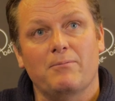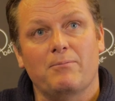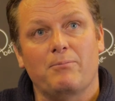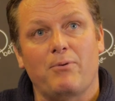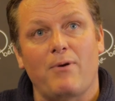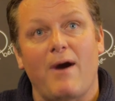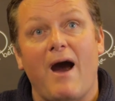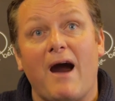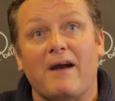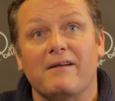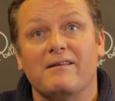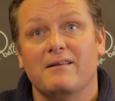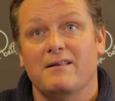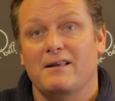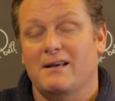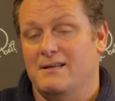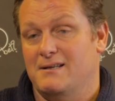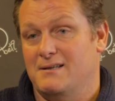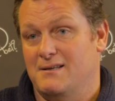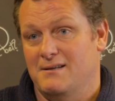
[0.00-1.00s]
prior to
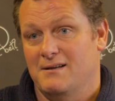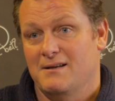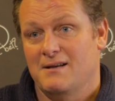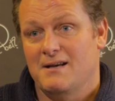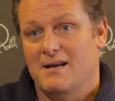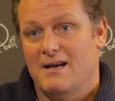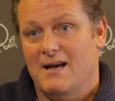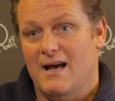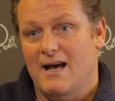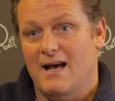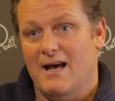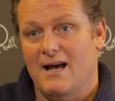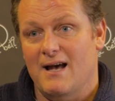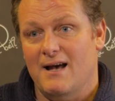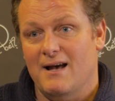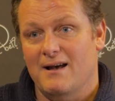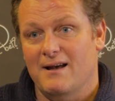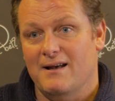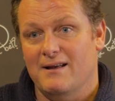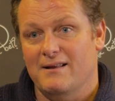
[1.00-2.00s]
this
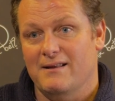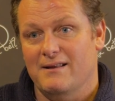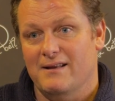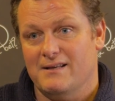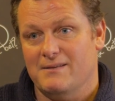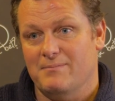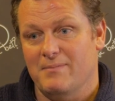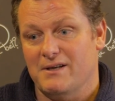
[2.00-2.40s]
this